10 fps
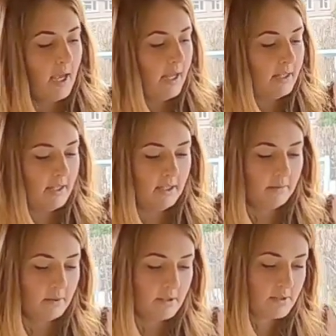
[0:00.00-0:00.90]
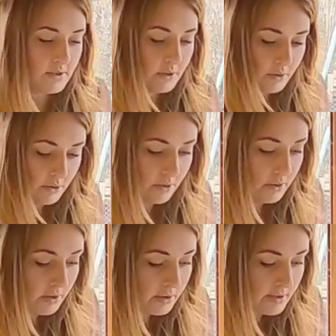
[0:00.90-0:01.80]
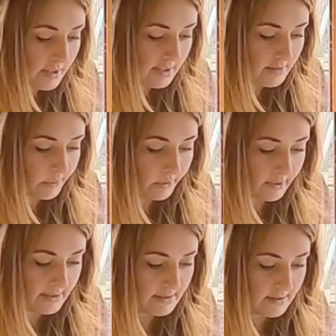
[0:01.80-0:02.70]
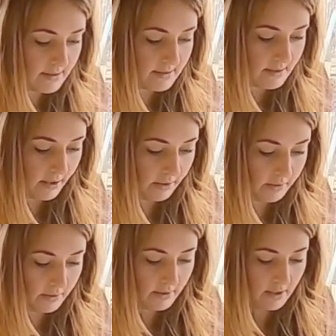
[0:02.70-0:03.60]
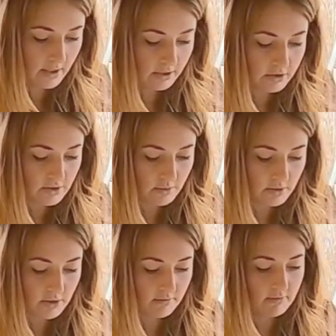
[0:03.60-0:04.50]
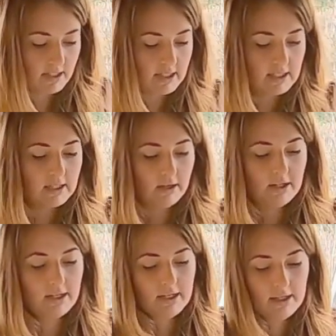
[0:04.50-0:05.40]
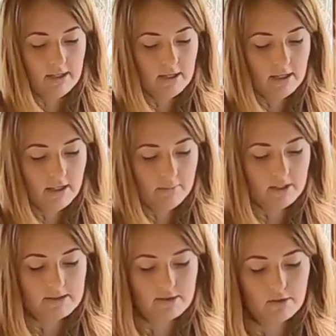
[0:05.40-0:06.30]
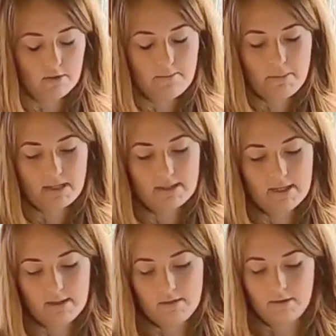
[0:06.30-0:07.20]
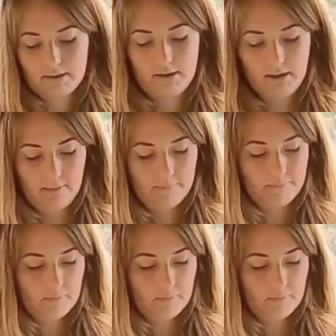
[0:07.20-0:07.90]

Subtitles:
And then I'm going to score to these points. So just want to do it really lightly, and that means that you can bend it in like that.